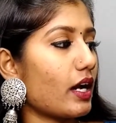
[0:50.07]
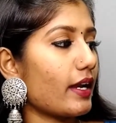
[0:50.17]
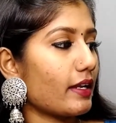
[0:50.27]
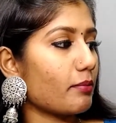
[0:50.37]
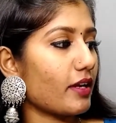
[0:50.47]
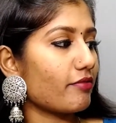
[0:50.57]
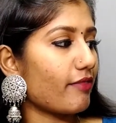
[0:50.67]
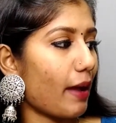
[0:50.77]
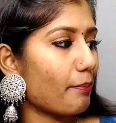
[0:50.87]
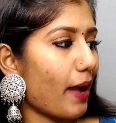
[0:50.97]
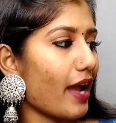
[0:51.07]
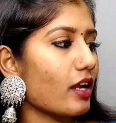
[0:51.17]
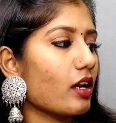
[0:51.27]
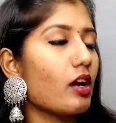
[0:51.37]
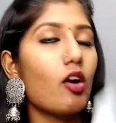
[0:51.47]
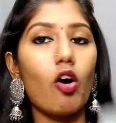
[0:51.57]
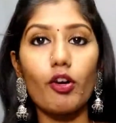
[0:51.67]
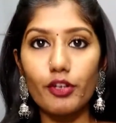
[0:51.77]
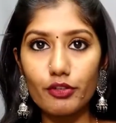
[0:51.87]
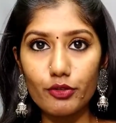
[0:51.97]
in my Fab Bag
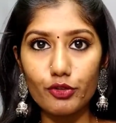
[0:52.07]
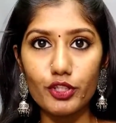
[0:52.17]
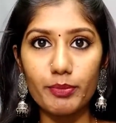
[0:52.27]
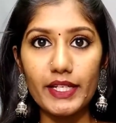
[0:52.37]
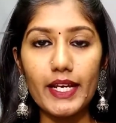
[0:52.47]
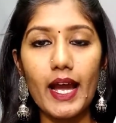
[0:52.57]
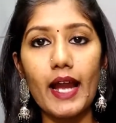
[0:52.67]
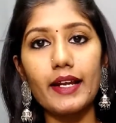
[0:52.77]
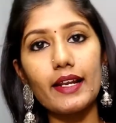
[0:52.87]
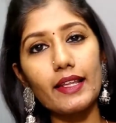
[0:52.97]
on your social media handle,